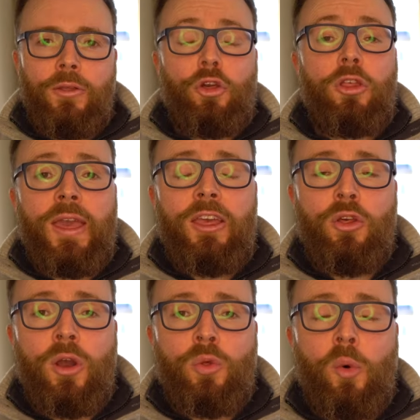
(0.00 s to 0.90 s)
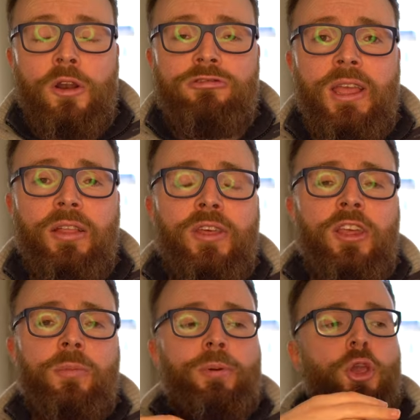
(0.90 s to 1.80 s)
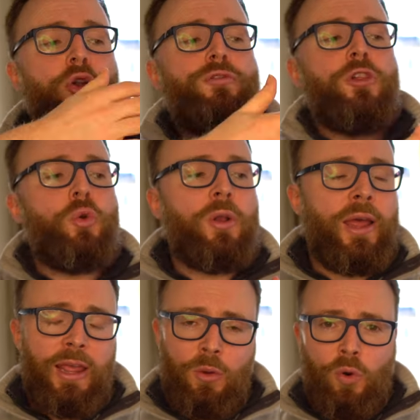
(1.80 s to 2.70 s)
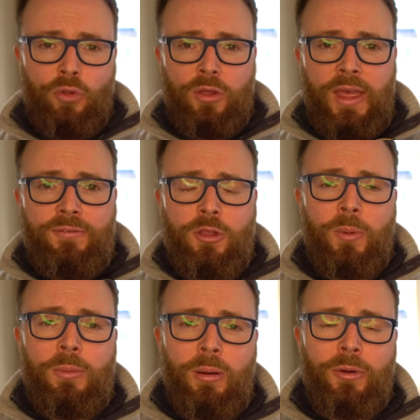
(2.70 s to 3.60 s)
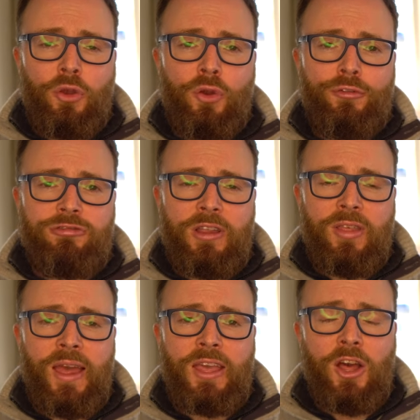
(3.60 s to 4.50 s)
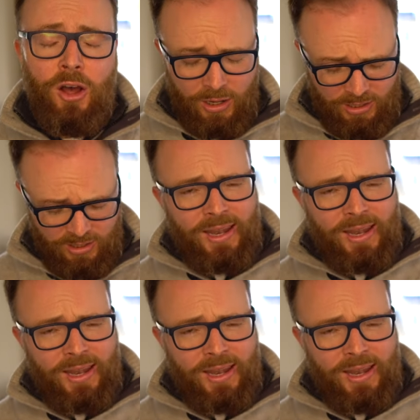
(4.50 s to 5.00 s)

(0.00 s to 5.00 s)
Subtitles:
Just in case you guys were wondering, this beautiful ukulele was given to me by my good friends at Carla.